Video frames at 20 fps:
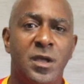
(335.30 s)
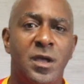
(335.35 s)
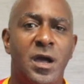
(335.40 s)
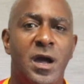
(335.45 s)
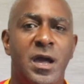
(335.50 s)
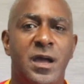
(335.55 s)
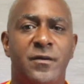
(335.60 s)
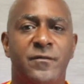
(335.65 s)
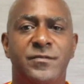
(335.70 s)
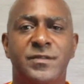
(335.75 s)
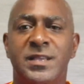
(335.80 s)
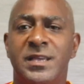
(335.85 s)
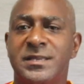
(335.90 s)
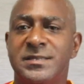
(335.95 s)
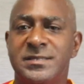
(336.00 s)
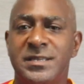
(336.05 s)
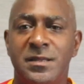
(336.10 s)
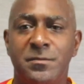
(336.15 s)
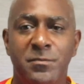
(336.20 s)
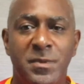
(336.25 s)
I have
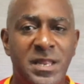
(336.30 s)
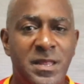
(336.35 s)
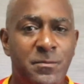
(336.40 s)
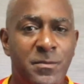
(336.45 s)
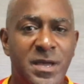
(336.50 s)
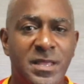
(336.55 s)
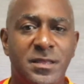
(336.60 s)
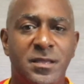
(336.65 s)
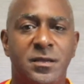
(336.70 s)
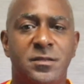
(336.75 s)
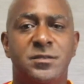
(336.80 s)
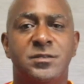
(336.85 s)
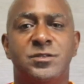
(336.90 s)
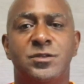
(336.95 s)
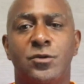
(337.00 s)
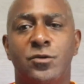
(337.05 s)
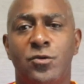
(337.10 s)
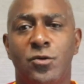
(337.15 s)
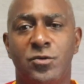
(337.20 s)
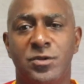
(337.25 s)
tested many methods
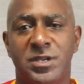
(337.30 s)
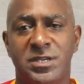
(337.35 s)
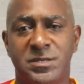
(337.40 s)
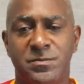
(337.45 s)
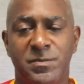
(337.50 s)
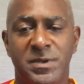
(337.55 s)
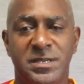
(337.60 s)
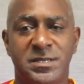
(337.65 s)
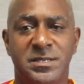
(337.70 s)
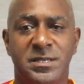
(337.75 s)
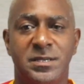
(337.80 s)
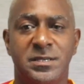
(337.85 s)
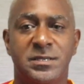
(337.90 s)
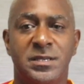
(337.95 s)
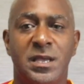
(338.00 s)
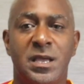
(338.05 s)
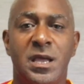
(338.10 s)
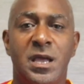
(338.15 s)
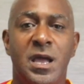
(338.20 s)
to grow this business,